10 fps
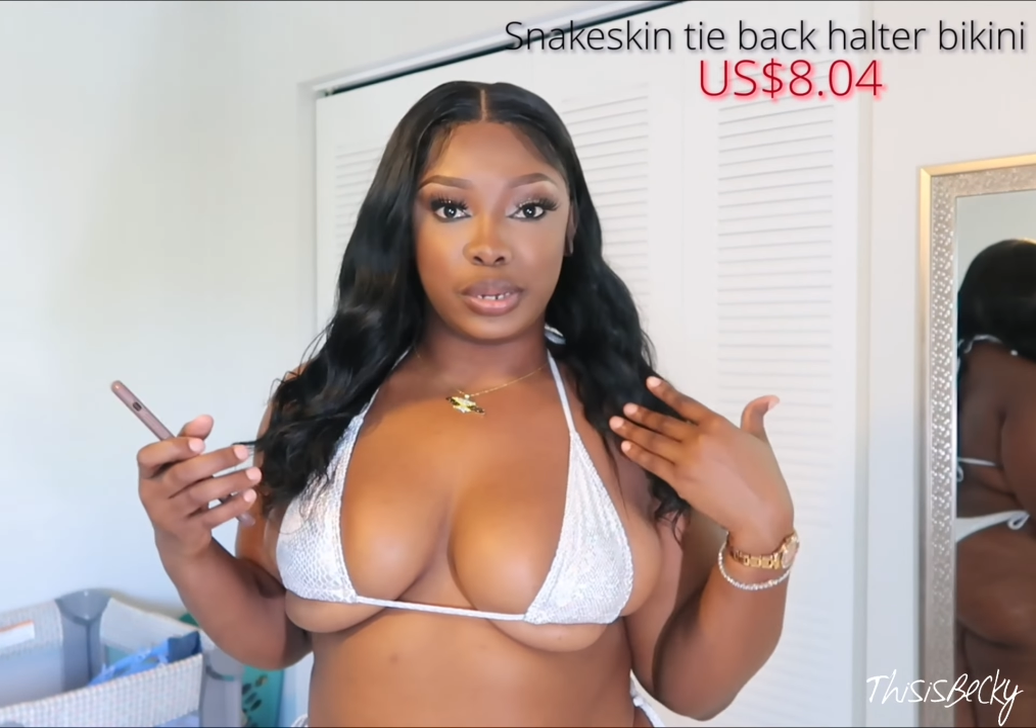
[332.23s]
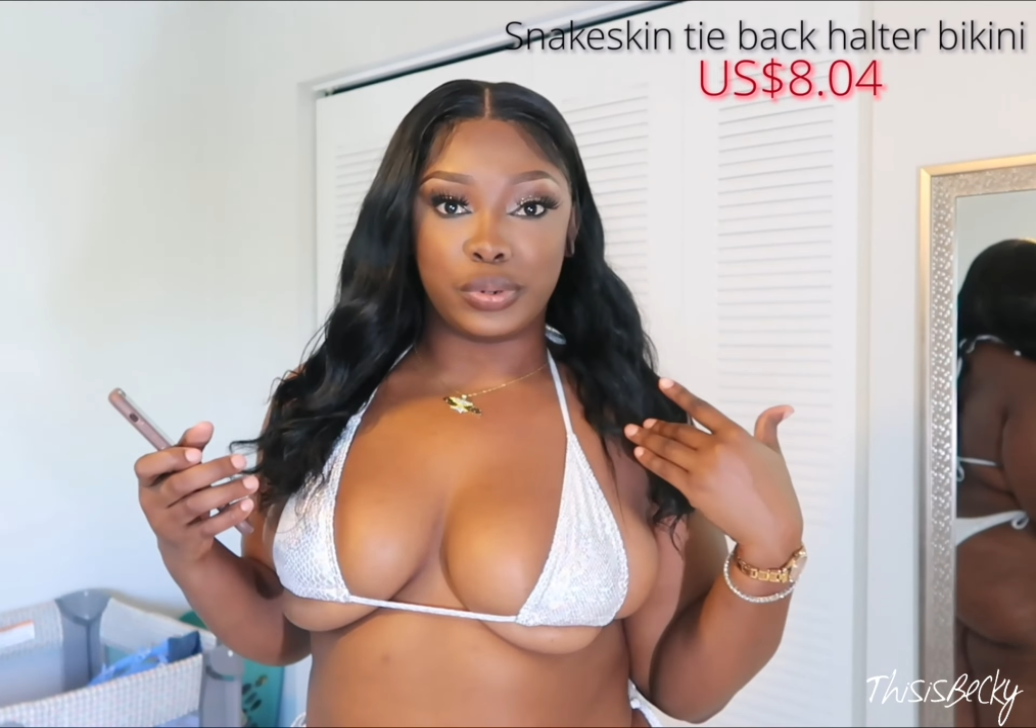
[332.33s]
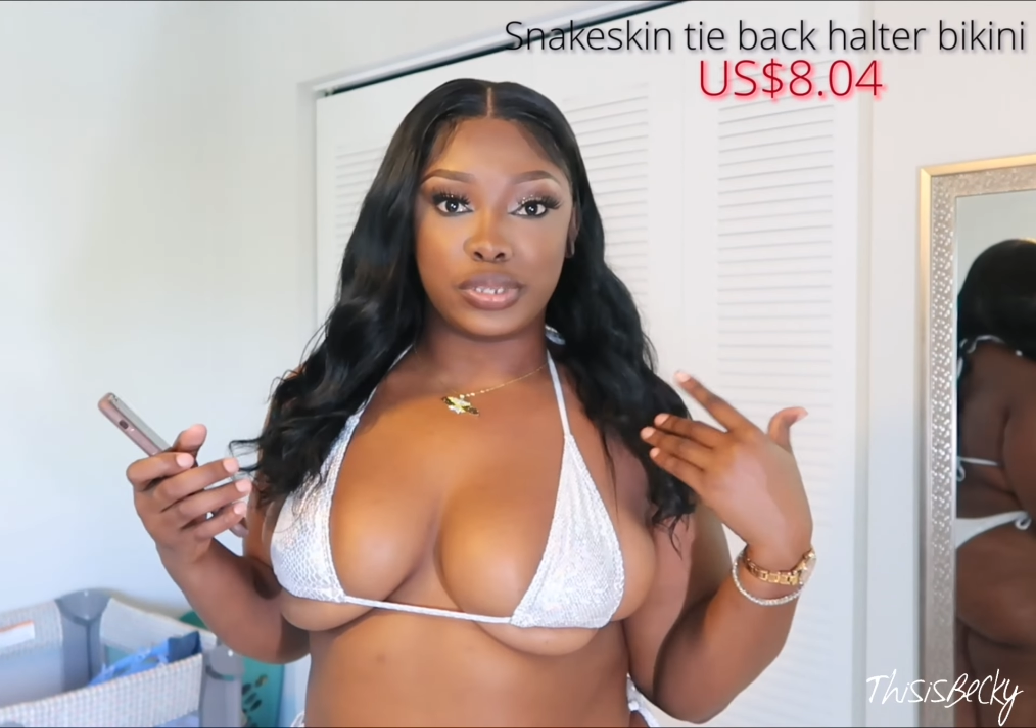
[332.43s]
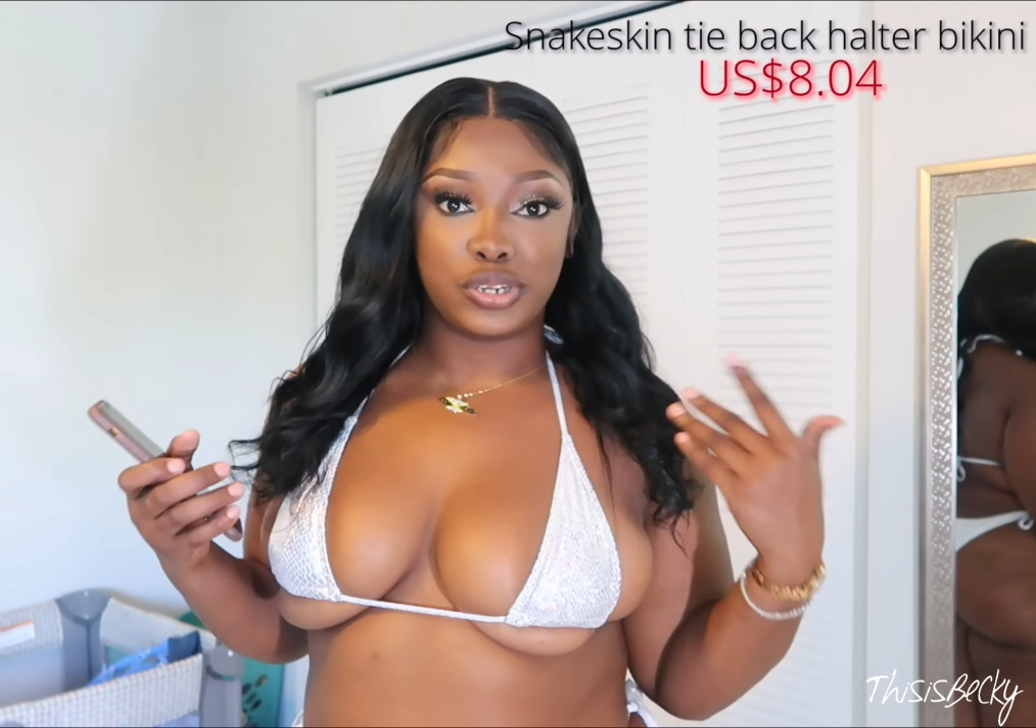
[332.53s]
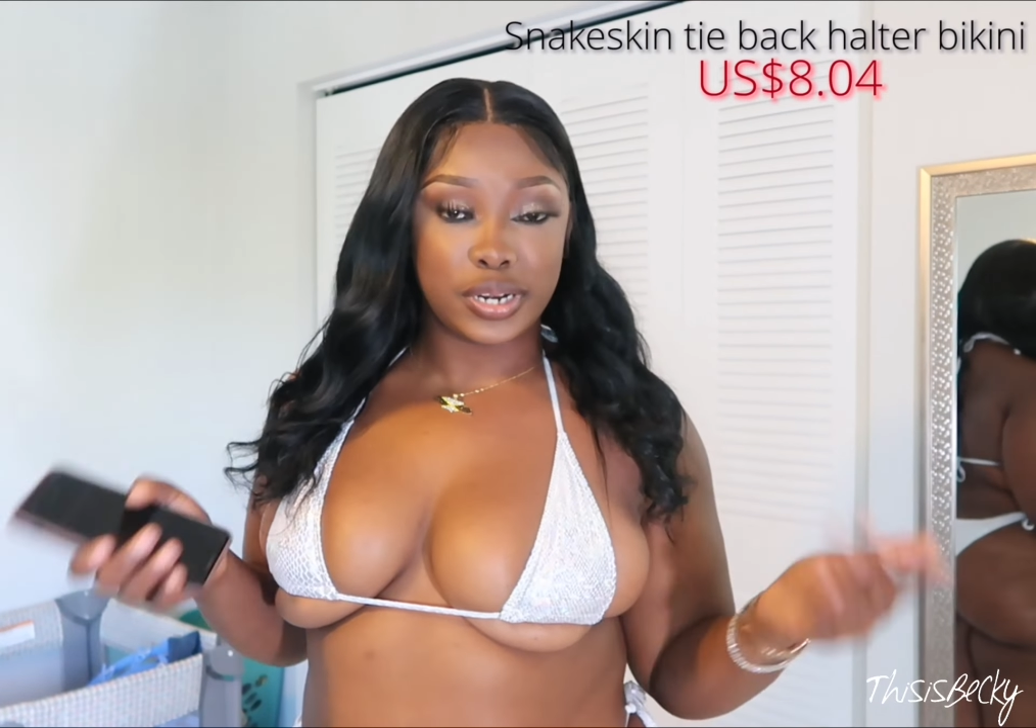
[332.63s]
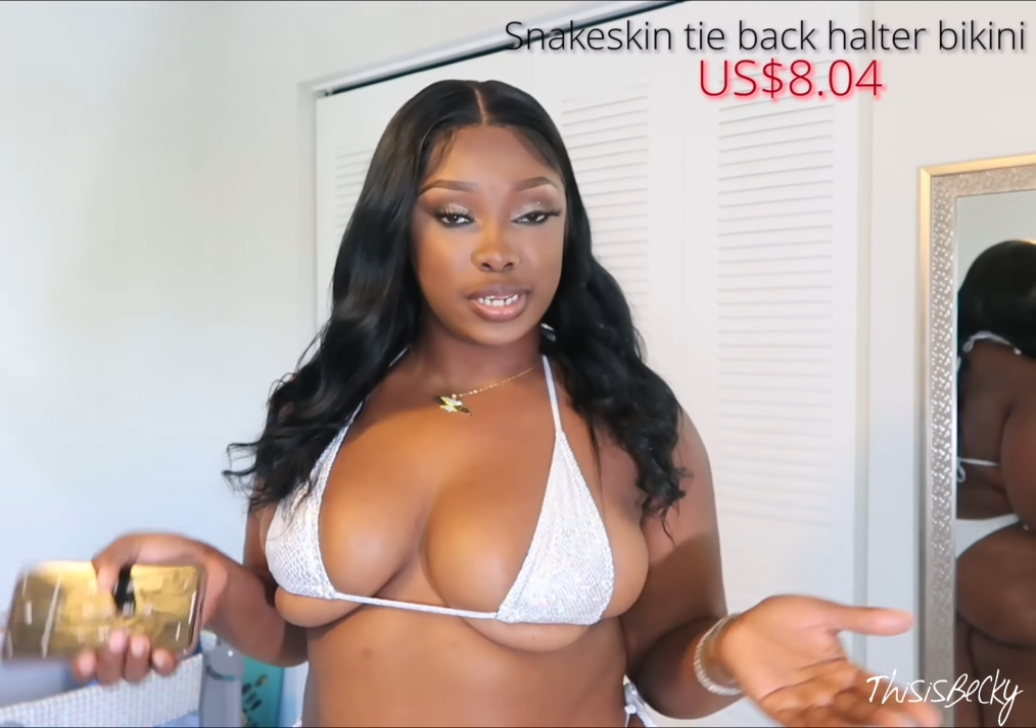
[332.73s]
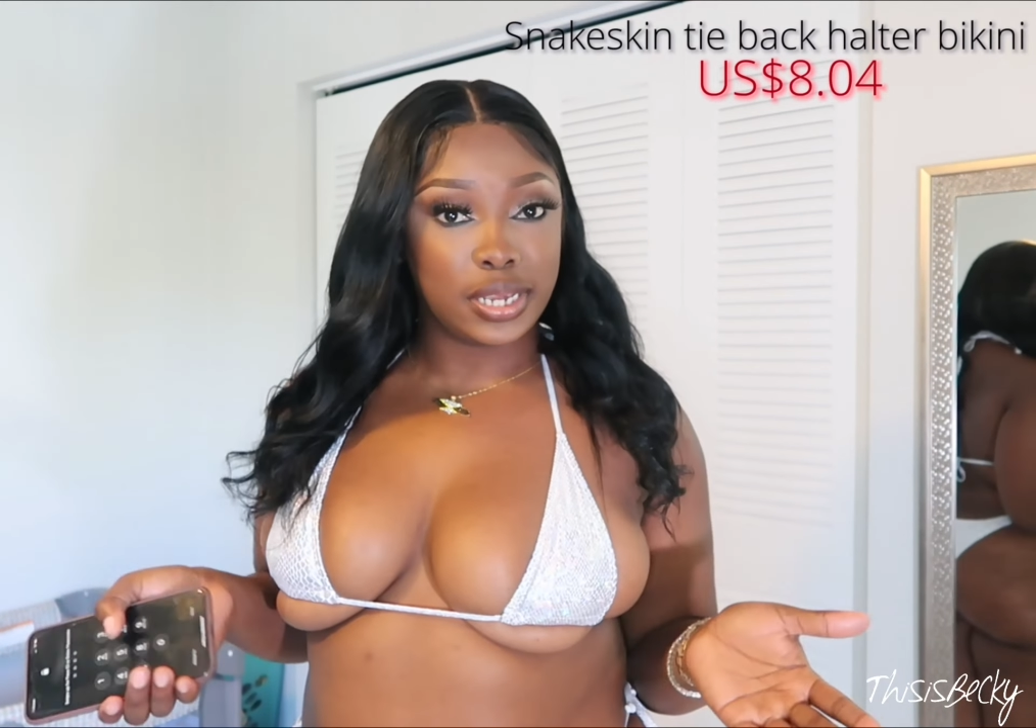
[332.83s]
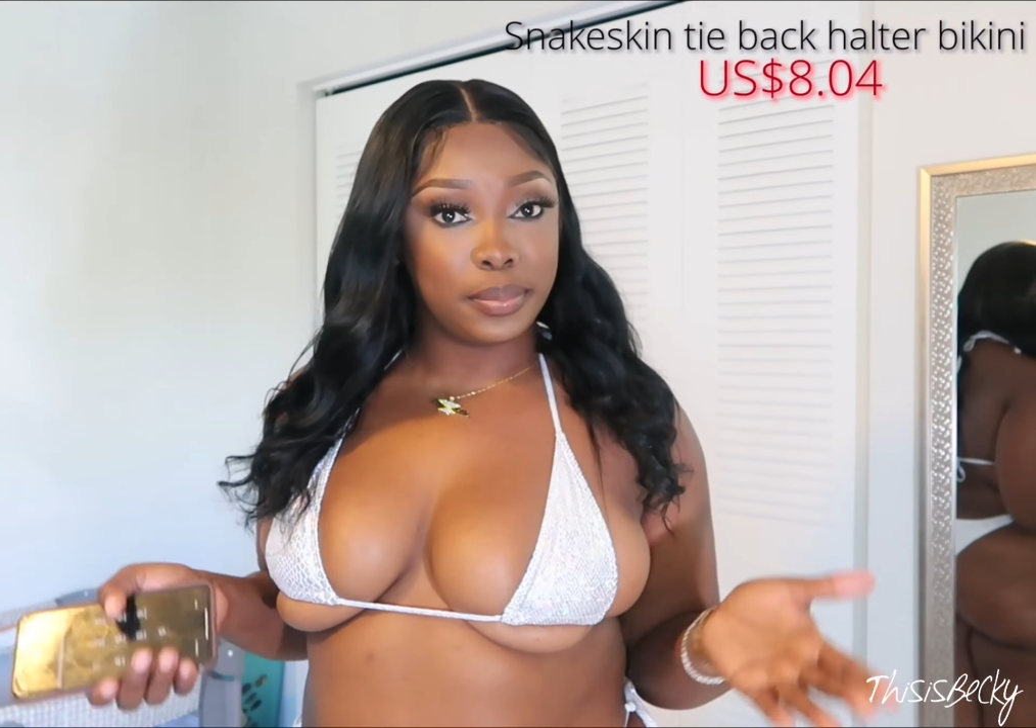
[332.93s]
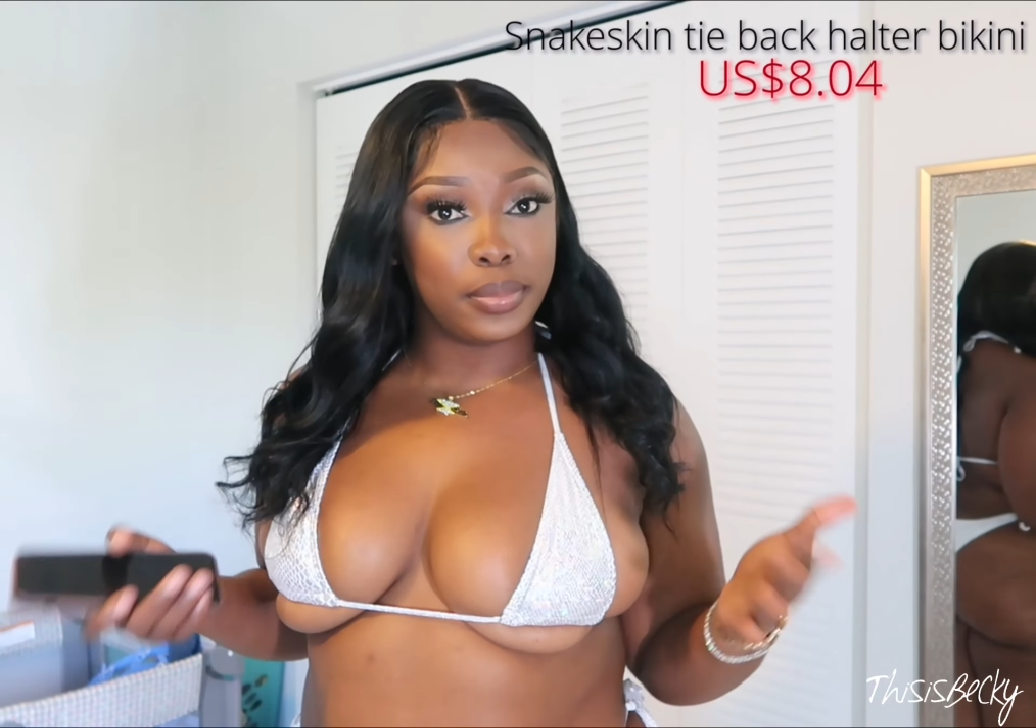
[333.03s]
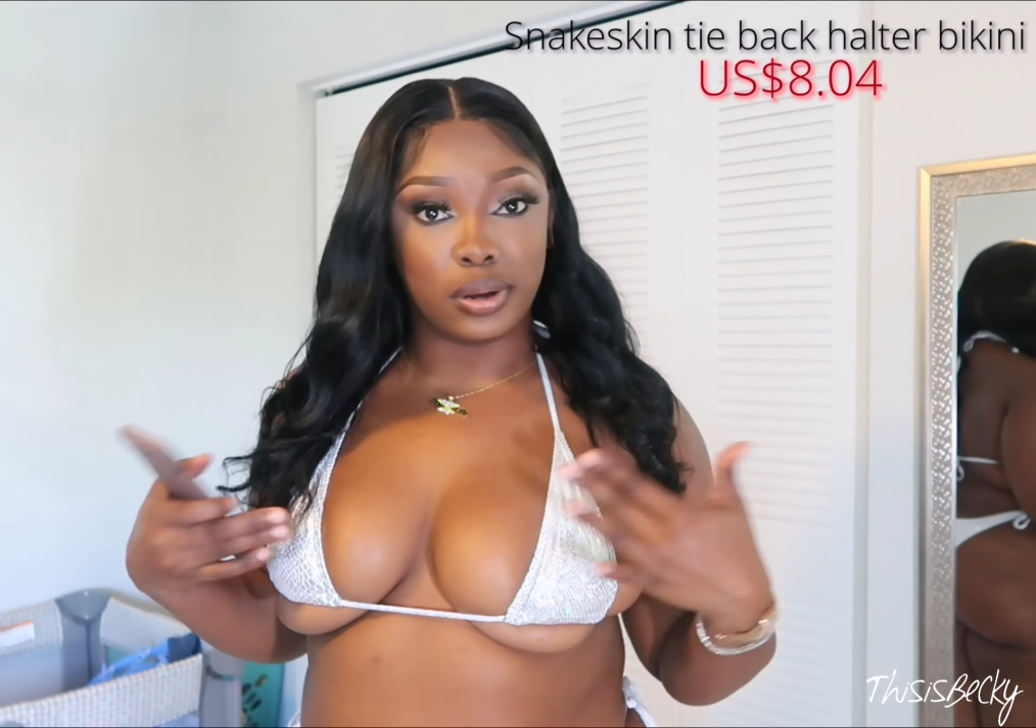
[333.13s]
was
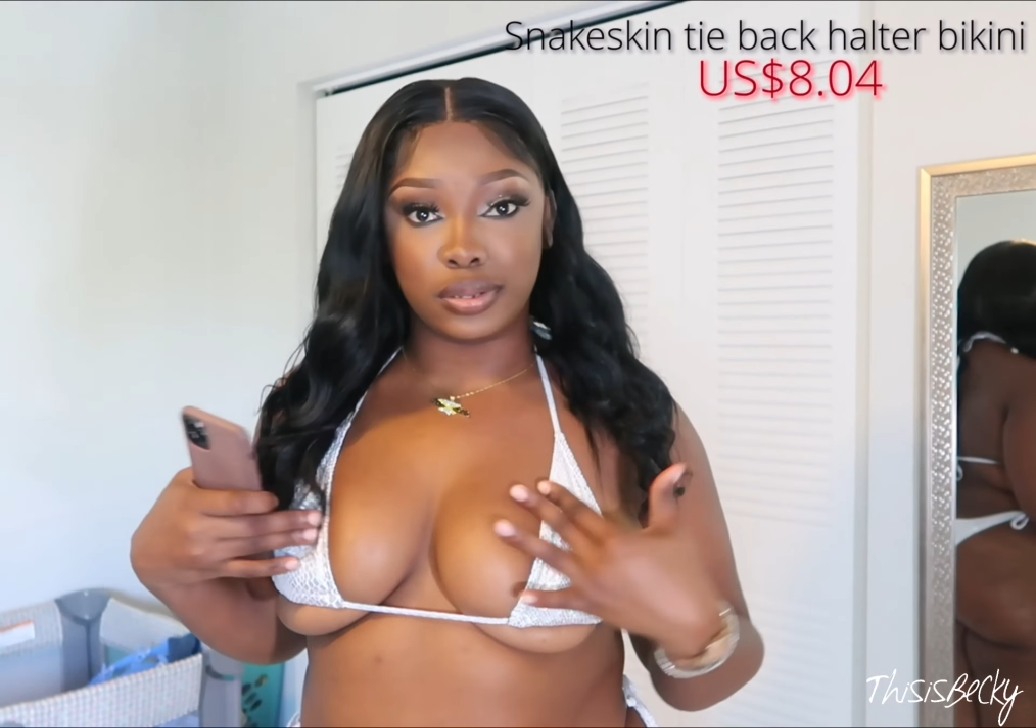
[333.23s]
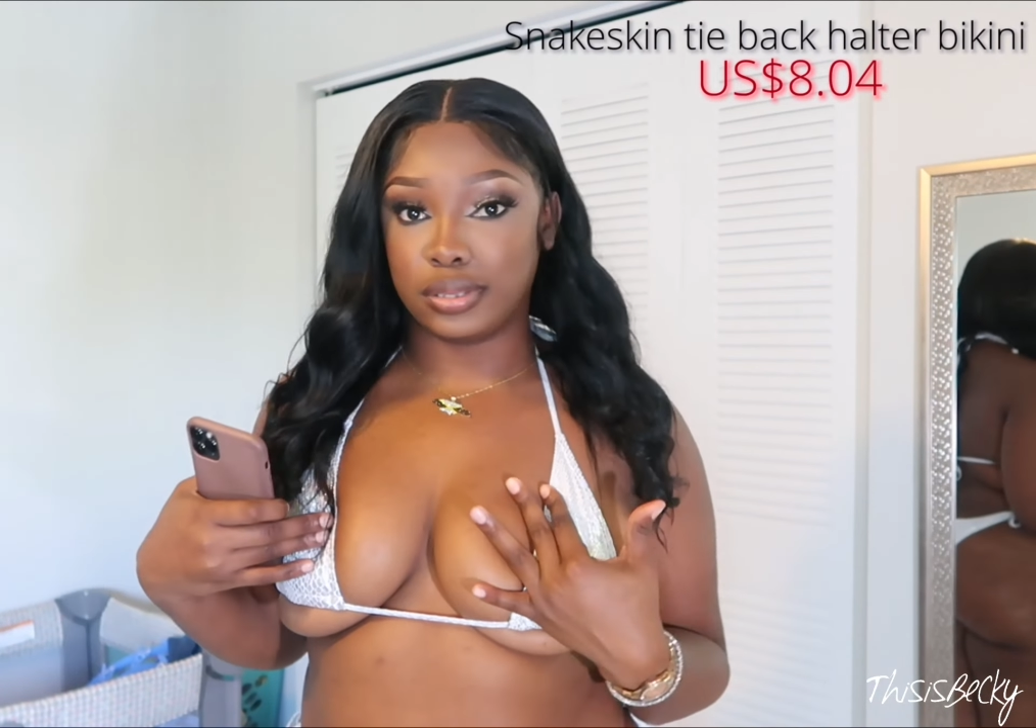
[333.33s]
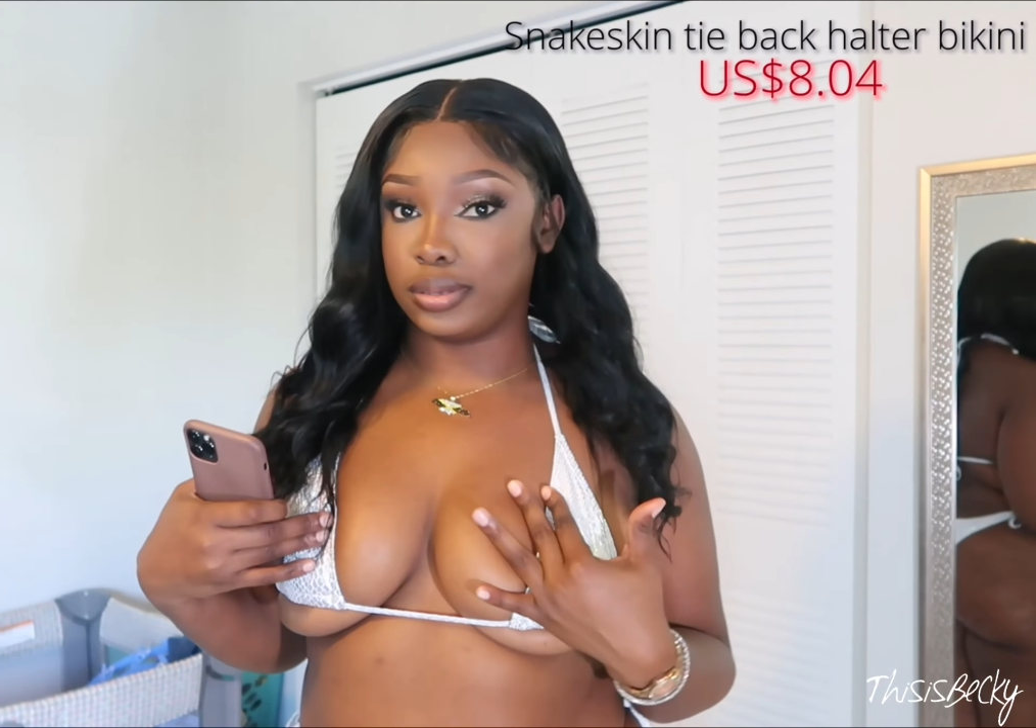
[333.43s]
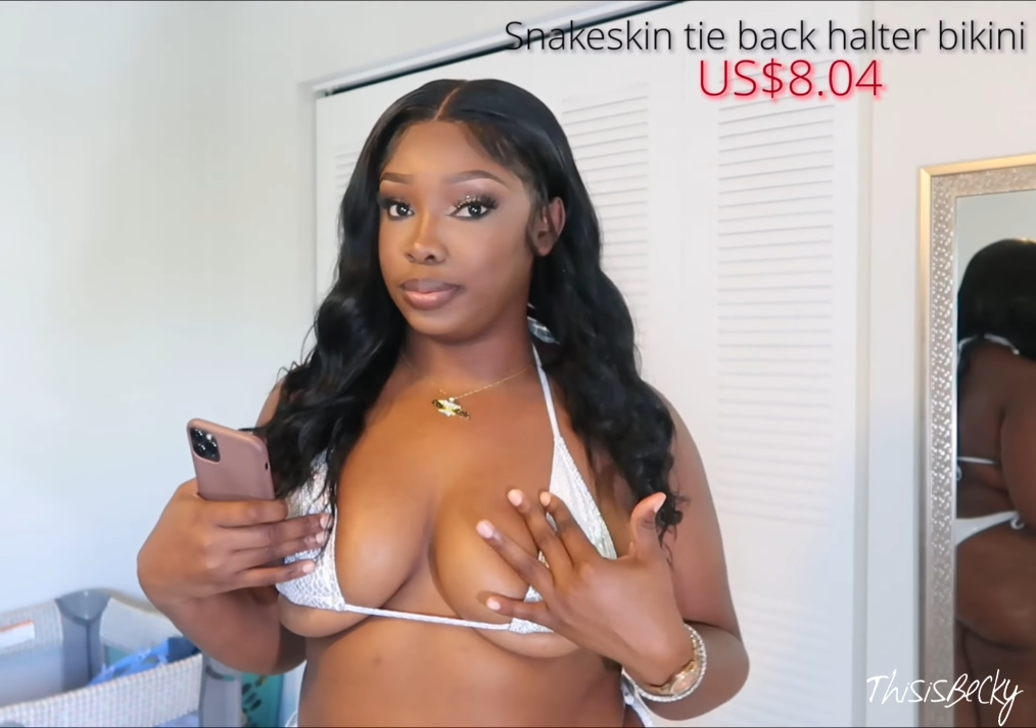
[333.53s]
stretchy, but